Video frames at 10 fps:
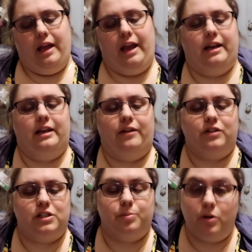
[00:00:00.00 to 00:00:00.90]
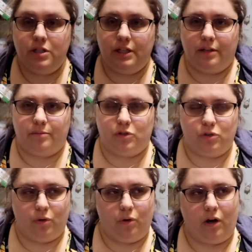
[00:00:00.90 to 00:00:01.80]
And they were just pushing him
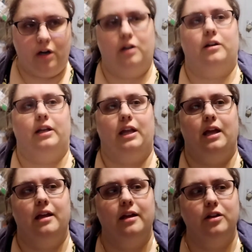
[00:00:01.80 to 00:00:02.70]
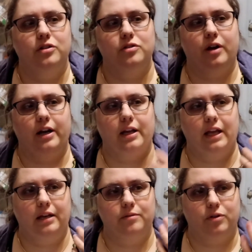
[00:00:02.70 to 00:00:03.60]
so hard, like trying to
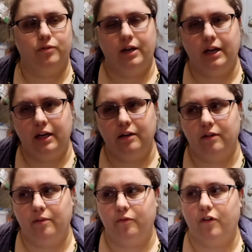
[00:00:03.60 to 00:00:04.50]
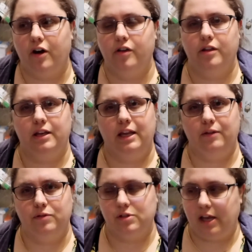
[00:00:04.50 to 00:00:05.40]
get him to read farther than he
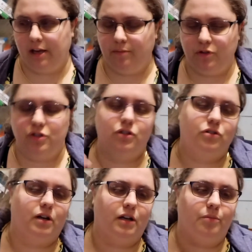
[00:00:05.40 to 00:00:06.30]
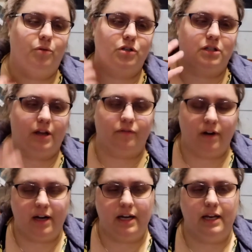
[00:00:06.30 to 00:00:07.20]
was able to, trying to push that
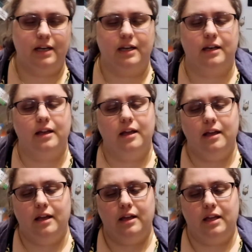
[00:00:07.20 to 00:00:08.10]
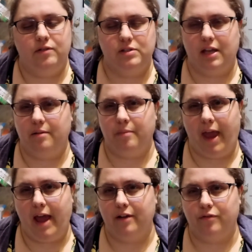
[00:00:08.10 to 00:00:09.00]
writing, and he was getting
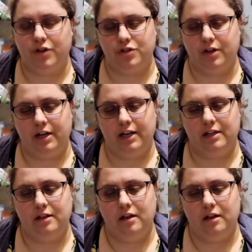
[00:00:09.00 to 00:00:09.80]
mad and frustrated.